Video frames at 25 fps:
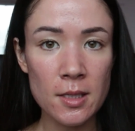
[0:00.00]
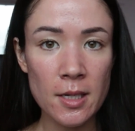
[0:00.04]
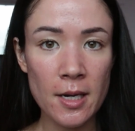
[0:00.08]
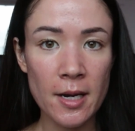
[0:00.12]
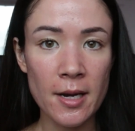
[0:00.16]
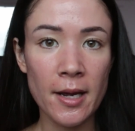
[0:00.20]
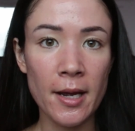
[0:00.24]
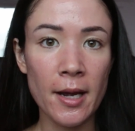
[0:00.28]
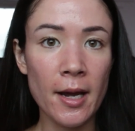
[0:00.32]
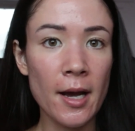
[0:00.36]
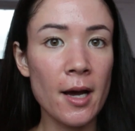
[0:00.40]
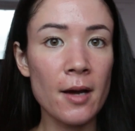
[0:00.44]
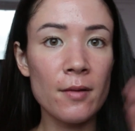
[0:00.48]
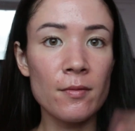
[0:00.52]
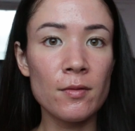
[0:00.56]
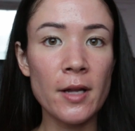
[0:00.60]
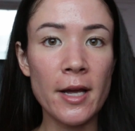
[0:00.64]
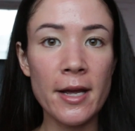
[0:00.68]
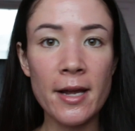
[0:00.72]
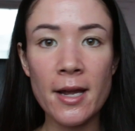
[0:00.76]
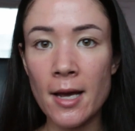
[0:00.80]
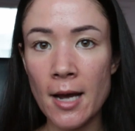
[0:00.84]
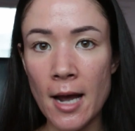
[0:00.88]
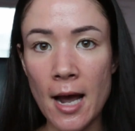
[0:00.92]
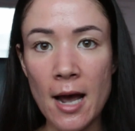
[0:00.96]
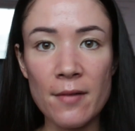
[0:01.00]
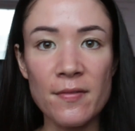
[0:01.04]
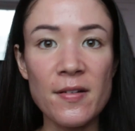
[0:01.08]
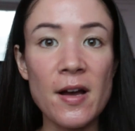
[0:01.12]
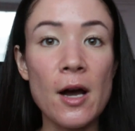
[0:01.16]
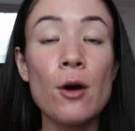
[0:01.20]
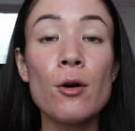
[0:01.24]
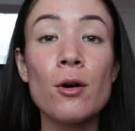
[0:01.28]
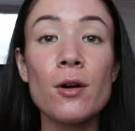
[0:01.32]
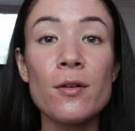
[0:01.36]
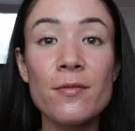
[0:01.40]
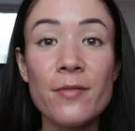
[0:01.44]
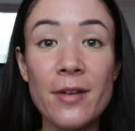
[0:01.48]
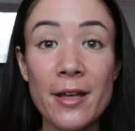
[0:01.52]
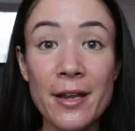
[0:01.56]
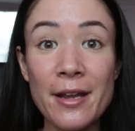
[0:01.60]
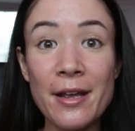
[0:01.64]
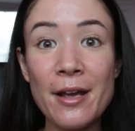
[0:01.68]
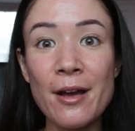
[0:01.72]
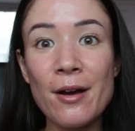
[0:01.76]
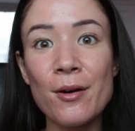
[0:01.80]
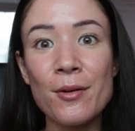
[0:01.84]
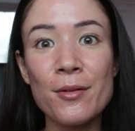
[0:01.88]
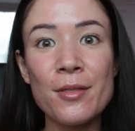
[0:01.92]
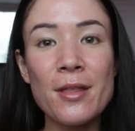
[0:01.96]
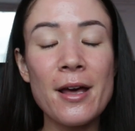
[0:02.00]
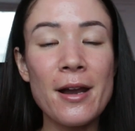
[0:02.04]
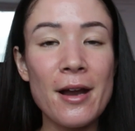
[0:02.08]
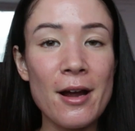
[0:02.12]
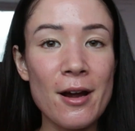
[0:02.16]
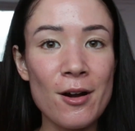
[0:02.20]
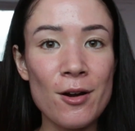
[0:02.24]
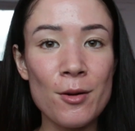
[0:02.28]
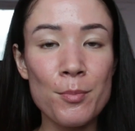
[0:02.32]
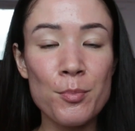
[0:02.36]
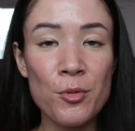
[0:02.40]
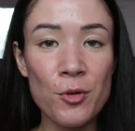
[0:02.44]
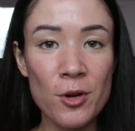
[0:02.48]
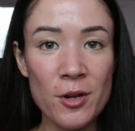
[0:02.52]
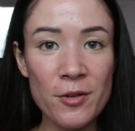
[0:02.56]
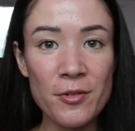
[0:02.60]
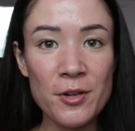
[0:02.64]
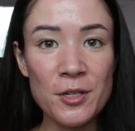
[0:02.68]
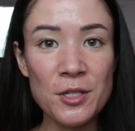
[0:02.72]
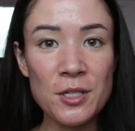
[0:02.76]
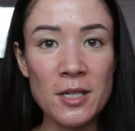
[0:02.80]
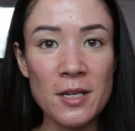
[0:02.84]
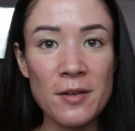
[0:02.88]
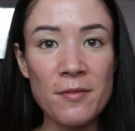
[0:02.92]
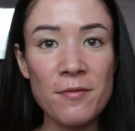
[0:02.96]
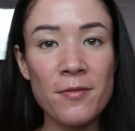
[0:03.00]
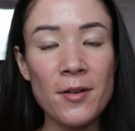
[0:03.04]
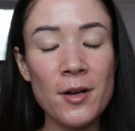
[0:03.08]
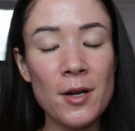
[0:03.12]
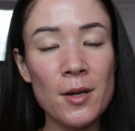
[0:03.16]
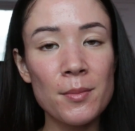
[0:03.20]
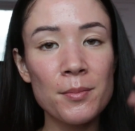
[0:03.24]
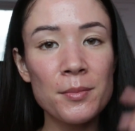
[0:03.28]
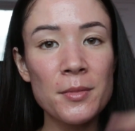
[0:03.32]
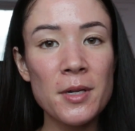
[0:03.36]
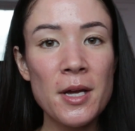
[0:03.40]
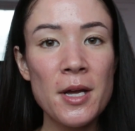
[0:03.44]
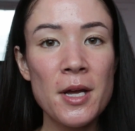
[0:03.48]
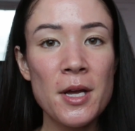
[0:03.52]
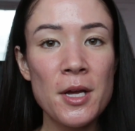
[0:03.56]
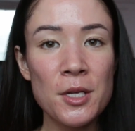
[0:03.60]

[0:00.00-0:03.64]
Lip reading: I have like a half-hour video that I previously filmed,